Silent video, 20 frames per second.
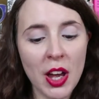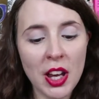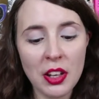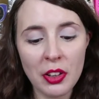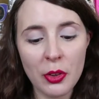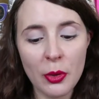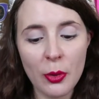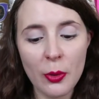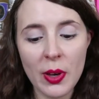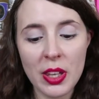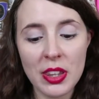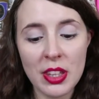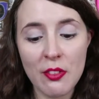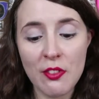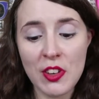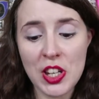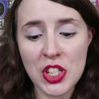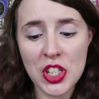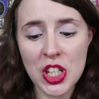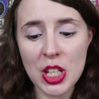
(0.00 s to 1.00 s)
radical, and the
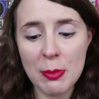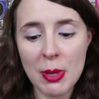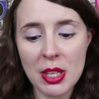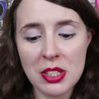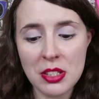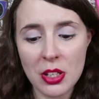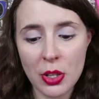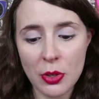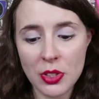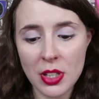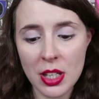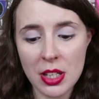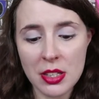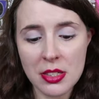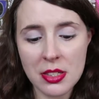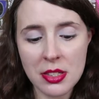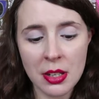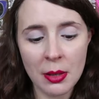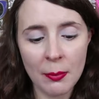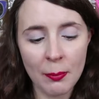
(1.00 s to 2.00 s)
regime has
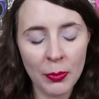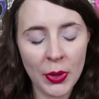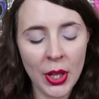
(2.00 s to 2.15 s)
noticed.